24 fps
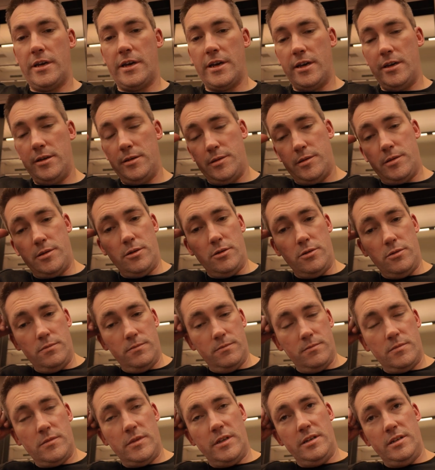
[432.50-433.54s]
guys, so
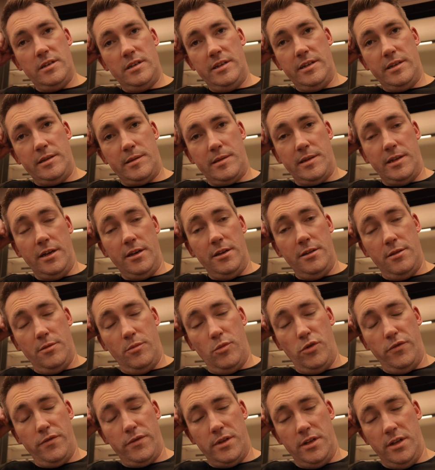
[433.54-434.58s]
it's done, the
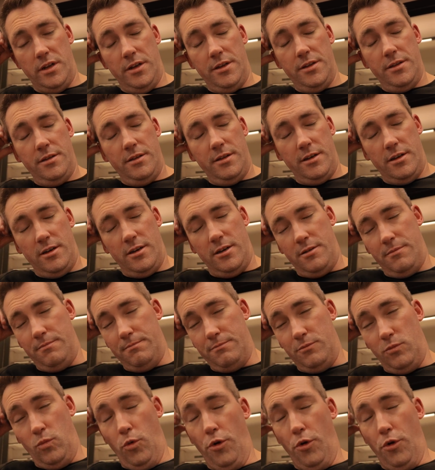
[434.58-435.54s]
move's done,